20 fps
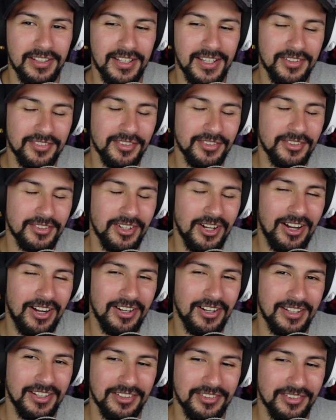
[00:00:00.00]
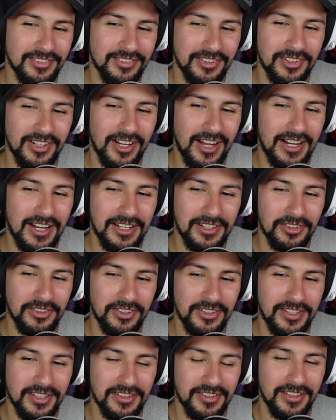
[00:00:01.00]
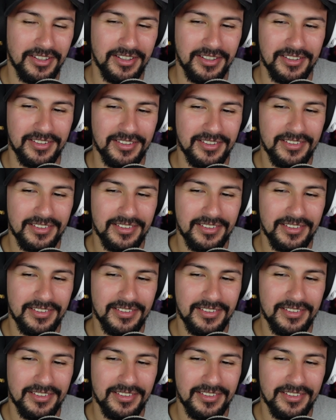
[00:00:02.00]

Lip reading: It's just gaudy. It's just a gaudy looking like,